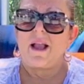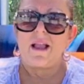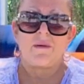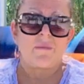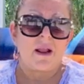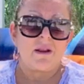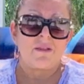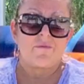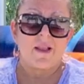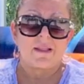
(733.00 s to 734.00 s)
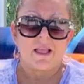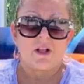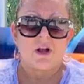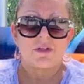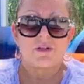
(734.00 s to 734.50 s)
I admire the fact
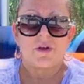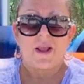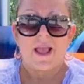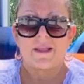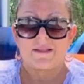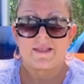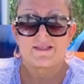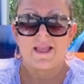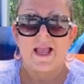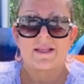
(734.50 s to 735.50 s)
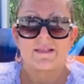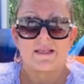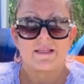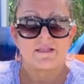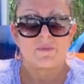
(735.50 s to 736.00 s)
that Costco has these
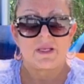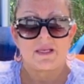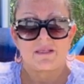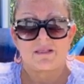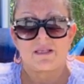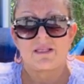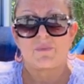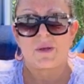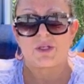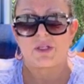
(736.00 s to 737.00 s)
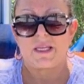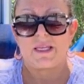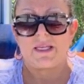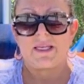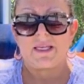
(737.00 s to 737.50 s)
caskets because
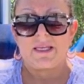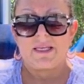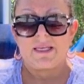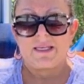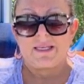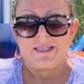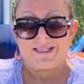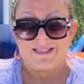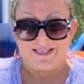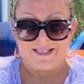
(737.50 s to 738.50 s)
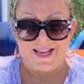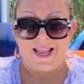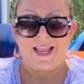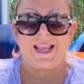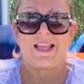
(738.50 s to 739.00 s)
especially
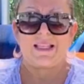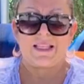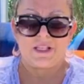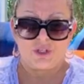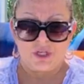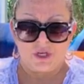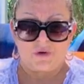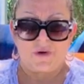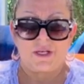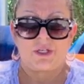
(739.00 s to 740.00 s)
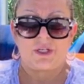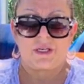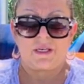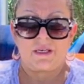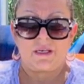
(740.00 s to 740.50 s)
today in this
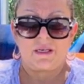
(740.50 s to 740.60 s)
generation,